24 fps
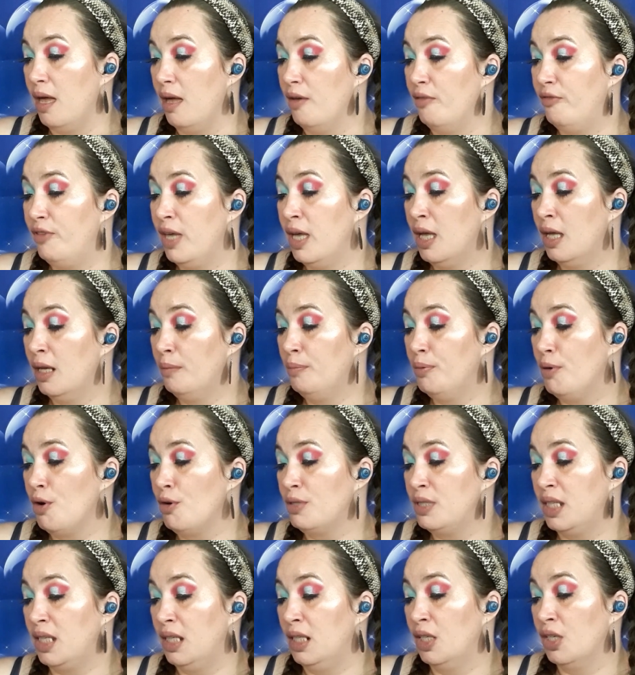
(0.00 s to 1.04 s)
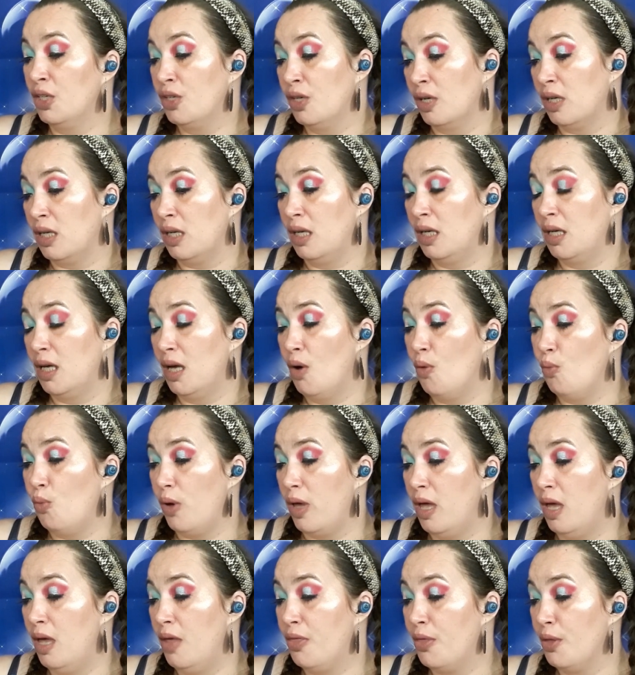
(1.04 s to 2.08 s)
vegan protein cookie
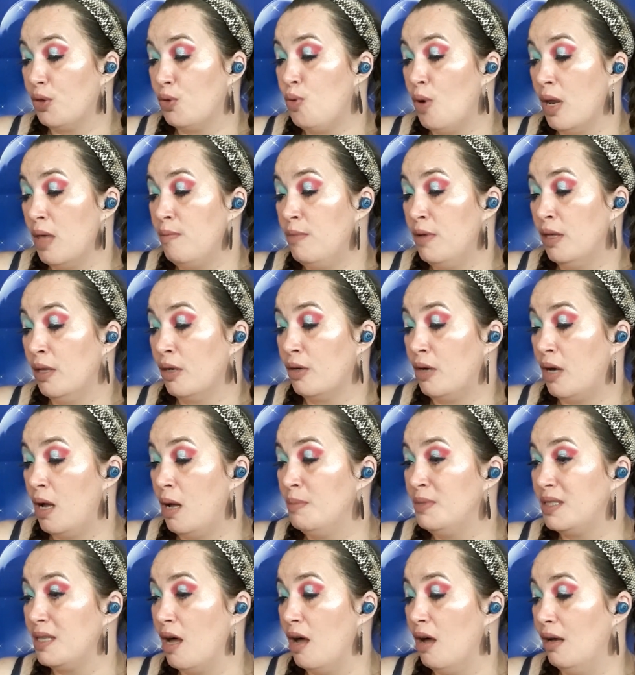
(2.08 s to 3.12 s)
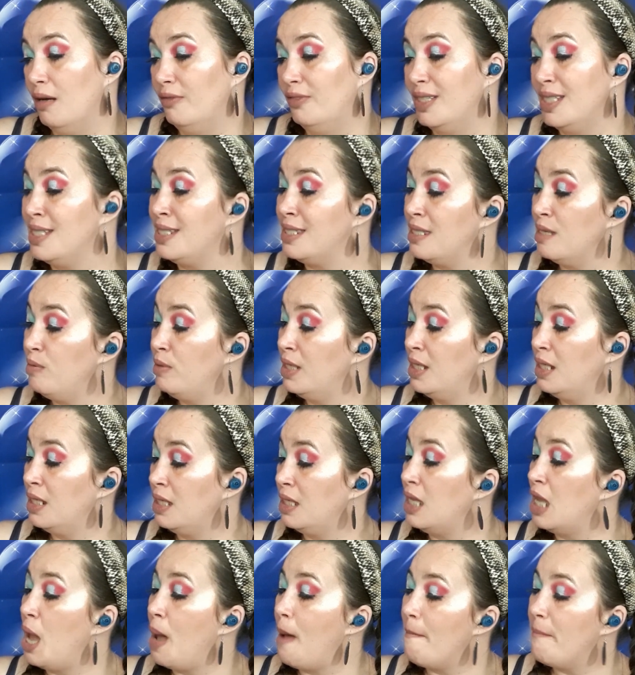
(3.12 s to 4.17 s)
with 20 milligrams of
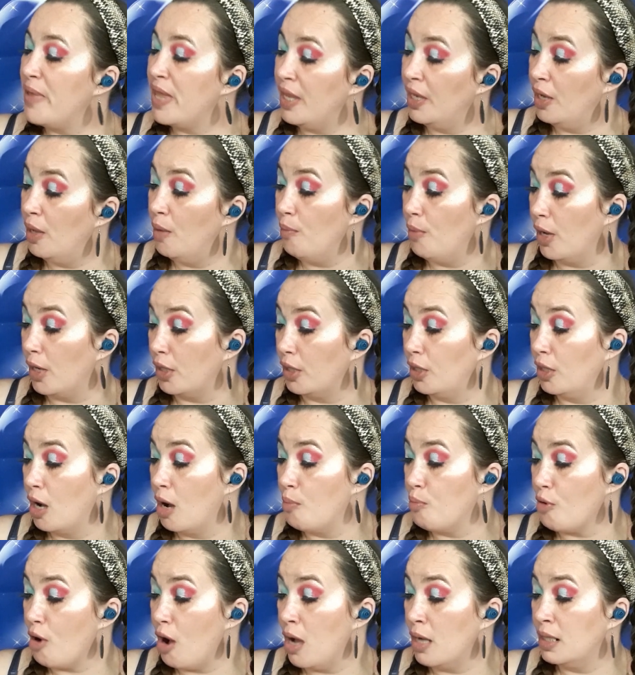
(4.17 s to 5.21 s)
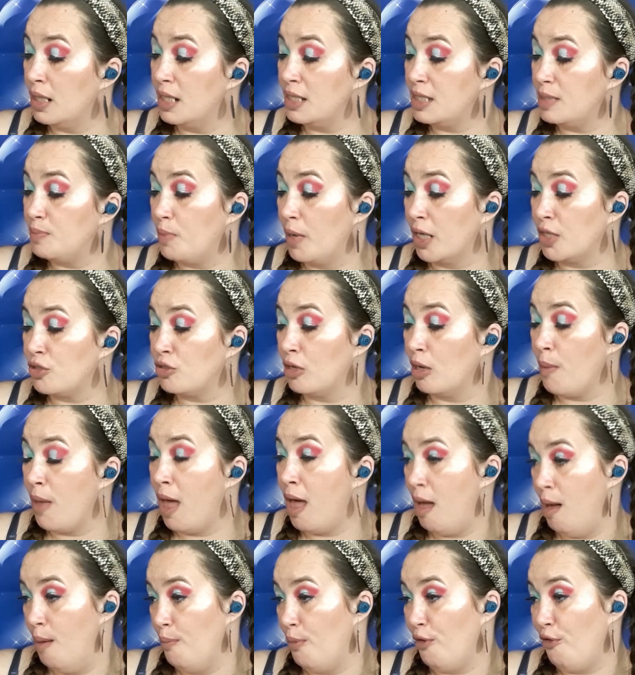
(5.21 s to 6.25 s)
CBD peanut butter, broad spectrum
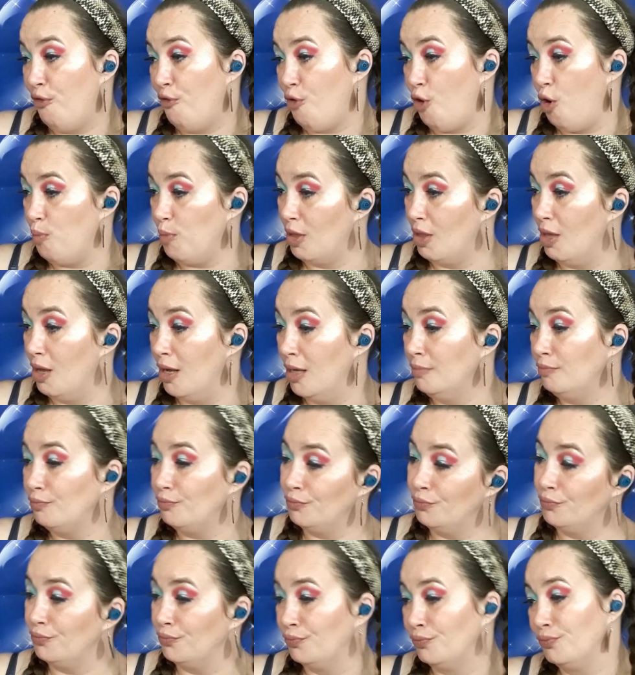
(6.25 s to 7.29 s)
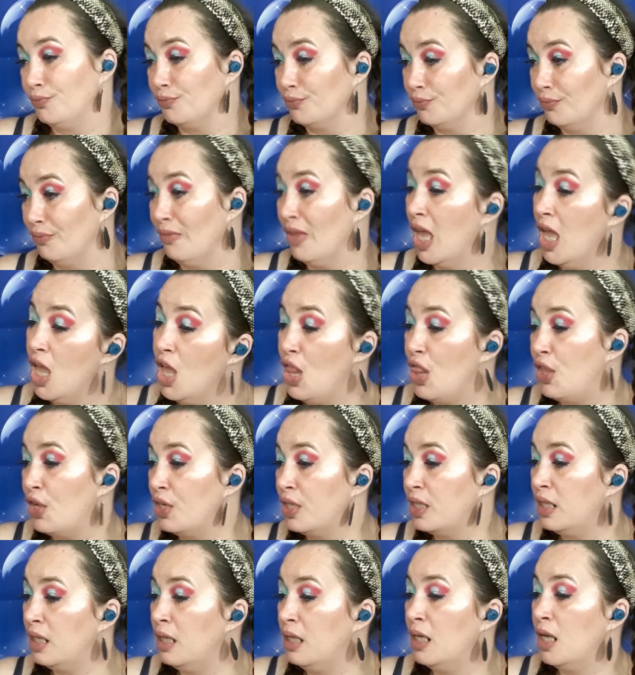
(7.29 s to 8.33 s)
hemp formula,
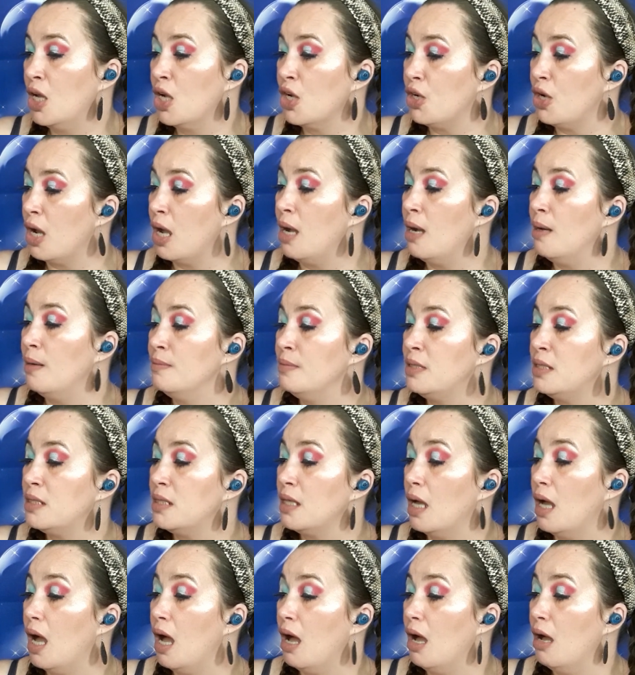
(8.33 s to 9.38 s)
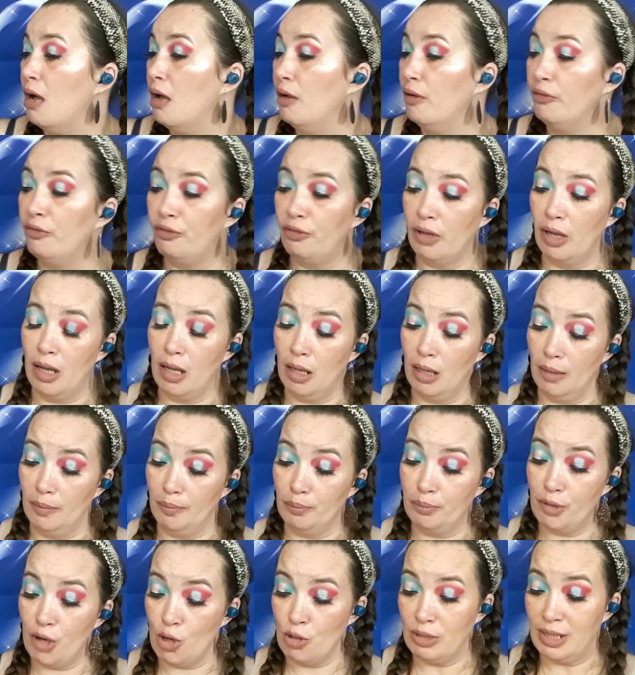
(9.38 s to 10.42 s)
13 grams of
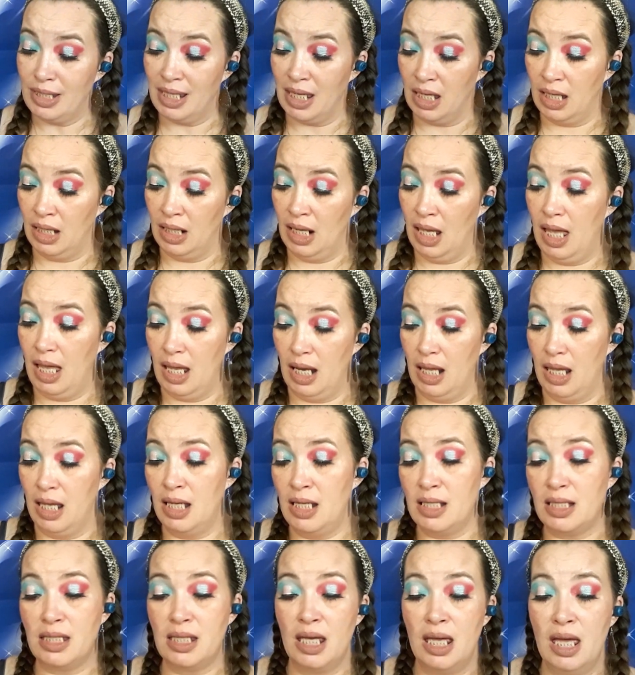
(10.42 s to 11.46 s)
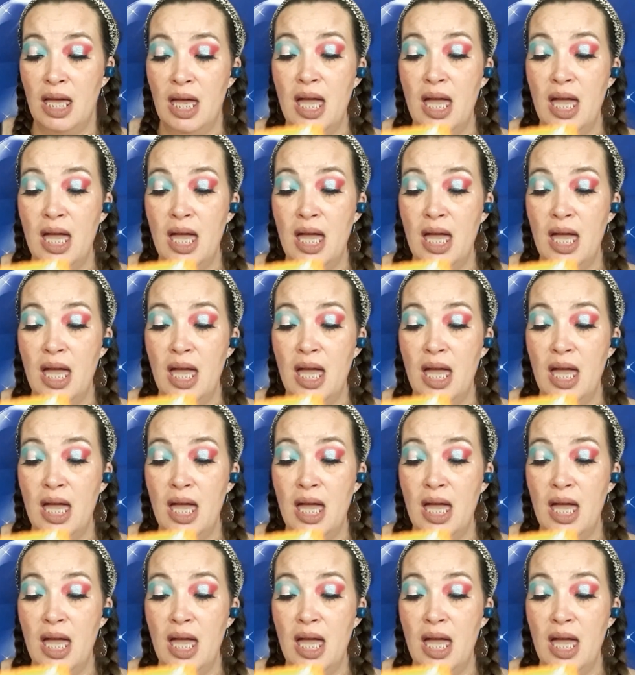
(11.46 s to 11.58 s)
protein in it,